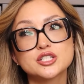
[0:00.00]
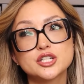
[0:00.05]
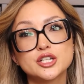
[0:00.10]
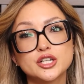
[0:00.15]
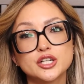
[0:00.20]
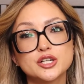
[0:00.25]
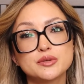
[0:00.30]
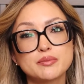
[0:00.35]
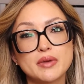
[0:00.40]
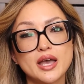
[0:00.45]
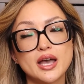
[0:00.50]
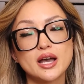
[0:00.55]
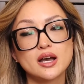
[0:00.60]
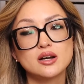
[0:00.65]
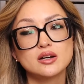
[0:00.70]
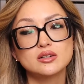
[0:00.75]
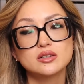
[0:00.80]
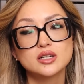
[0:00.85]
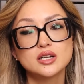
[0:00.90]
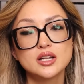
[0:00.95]
took them
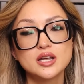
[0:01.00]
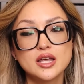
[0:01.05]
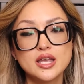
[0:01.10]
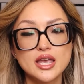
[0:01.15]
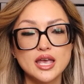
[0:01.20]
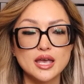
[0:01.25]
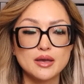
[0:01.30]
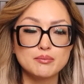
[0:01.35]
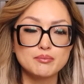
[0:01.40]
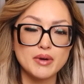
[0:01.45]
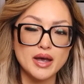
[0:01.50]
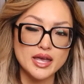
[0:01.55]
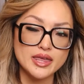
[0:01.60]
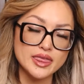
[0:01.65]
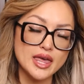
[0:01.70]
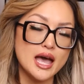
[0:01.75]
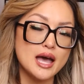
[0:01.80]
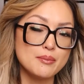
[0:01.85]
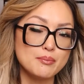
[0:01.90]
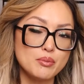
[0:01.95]
out, and by
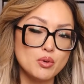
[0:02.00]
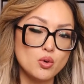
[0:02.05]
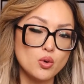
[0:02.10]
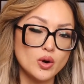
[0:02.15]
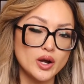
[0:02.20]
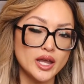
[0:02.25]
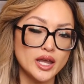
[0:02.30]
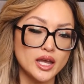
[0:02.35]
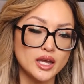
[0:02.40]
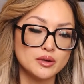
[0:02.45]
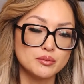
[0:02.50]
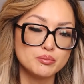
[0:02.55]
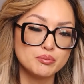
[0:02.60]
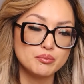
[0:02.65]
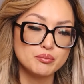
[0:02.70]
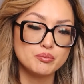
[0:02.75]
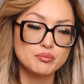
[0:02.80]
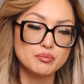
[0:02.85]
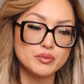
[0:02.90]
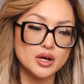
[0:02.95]
that point,
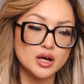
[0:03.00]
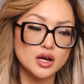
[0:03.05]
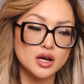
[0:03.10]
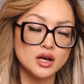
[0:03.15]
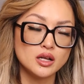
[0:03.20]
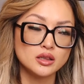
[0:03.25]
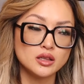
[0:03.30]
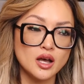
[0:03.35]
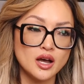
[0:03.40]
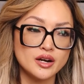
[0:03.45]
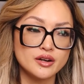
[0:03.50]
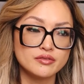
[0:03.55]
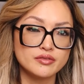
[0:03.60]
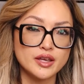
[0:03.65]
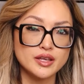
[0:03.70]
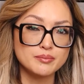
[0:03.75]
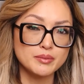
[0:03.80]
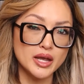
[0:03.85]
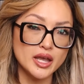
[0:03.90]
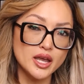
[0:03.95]
a lot of
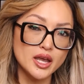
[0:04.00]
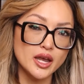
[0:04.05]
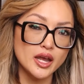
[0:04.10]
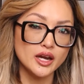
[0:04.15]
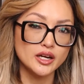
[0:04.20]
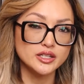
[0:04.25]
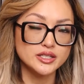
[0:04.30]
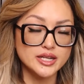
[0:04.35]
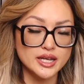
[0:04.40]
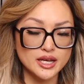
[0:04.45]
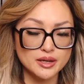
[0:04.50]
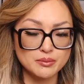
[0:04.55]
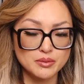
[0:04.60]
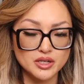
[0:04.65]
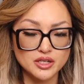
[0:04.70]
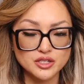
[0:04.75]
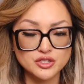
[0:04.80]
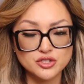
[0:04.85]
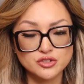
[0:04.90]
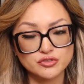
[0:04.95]
like my hair
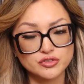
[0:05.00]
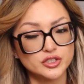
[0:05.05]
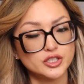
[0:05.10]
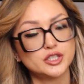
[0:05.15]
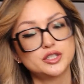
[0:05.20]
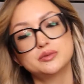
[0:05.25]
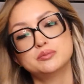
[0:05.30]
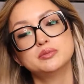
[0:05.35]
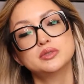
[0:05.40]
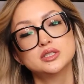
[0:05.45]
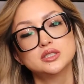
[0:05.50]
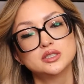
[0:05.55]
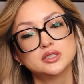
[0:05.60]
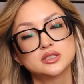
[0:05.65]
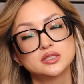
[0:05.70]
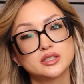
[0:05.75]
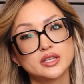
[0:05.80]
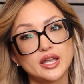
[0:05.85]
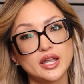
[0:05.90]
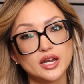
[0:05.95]
damage from
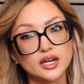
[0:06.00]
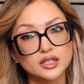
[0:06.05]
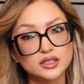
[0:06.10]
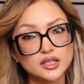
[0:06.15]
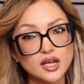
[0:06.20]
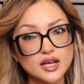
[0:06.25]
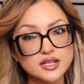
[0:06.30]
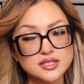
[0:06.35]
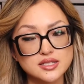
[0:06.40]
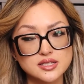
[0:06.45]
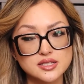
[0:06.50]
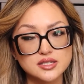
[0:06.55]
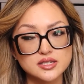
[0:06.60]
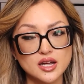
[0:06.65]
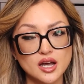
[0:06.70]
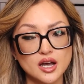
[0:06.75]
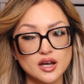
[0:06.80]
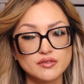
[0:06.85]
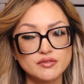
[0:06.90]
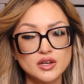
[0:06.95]
the hair loss and
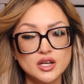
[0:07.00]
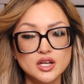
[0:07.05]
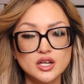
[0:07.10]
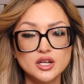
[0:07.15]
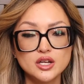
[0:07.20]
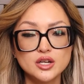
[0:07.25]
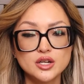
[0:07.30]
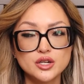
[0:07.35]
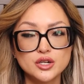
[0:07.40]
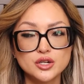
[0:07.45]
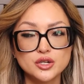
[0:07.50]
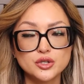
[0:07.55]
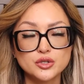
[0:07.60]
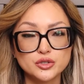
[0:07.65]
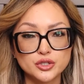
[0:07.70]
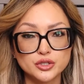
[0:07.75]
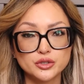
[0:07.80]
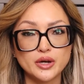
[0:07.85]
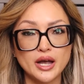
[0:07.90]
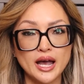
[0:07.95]
stuff
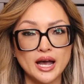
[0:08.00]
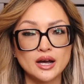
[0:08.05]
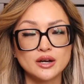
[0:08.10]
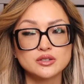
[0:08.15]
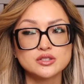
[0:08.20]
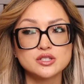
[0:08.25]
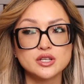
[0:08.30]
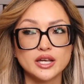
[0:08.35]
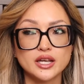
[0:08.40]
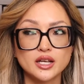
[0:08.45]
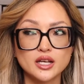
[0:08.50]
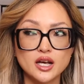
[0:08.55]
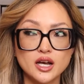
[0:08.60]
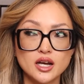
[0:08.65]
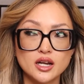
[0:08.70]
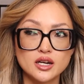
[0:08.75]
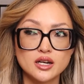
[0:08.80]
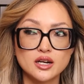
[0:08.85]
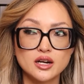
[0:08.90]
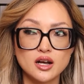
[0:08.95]
grew out, so I
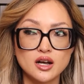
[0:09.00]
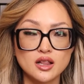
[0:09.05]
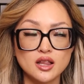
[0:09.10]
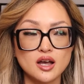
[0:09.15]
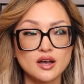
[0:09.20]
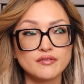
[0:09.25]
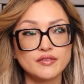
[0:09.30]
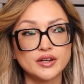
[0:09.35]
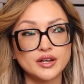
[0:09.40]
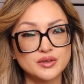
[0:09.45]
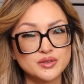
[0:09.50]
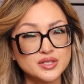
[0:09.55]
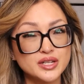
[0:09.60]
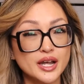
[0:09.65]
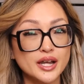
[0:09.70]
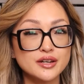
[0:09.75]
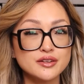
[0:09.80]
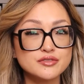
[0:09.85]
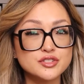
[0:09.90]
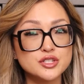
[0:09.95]
cut it all off, and I was
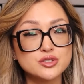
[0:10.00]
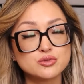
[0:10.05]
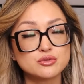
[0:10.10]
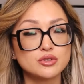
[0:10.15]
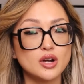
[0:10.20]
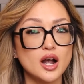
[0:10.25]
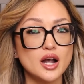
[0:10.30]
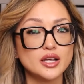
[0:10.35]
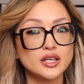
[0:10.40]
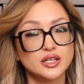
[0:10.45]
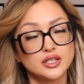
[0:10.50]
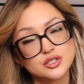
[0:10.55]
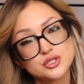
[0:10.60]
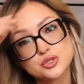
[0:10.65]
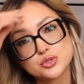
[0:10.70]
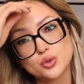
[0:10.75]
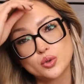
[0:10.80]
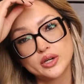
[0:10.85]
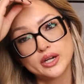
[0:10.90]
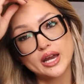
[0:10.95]
kind of just rocking
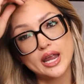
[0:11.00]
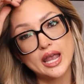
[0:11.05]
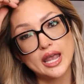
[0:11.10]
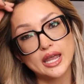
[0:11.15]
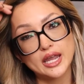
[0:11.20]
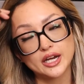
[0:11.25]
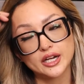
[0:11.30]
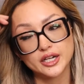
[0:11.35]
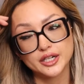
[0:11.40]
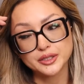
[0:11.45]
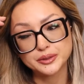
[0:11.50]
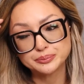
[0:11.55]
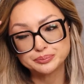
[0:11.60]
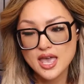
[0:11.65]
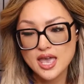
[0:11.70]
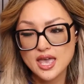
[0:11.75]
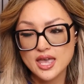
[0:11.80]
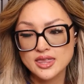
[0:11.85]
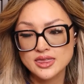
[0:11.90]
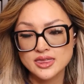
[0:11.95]
short hair.
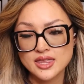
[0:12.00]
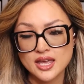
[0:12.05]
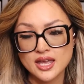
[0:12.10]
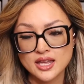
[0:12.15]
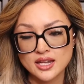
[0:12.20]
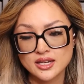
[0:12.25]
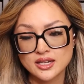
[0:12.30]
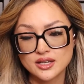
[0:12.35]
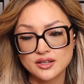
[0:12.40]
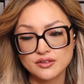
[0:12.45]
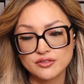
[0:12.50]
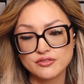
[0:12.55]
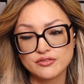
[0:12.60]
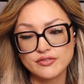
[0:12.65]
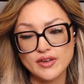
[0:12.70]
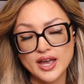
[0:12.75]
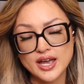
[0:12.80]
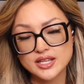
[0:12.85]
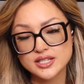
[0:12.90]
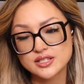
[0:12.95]
And then
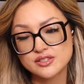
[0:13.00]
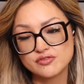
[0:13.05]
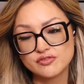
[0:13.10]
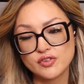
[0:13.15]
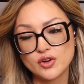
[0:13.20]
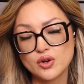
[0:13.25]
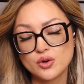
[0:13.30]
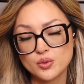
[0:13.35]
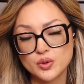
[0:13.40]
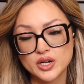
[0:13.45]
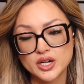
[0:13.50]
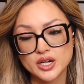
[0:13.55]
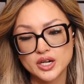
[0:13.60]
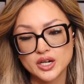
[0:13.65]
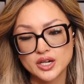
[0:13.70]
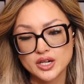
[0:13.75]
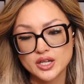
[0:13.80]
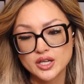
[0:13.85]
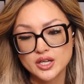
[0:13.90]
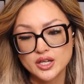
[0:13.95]
fast
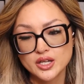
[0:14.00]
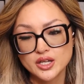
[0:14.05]
forward